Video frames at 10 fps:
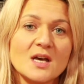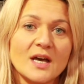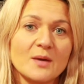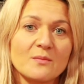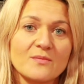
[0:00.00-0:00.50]

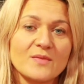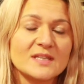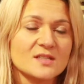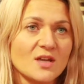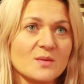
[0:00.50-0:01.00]
Um,
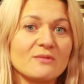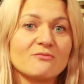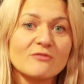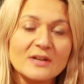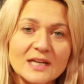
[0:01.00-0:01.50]
it's going to be
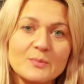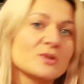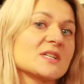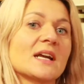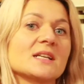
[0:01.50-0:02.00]
really
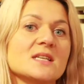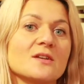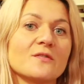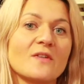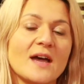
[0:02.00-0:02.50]
protective.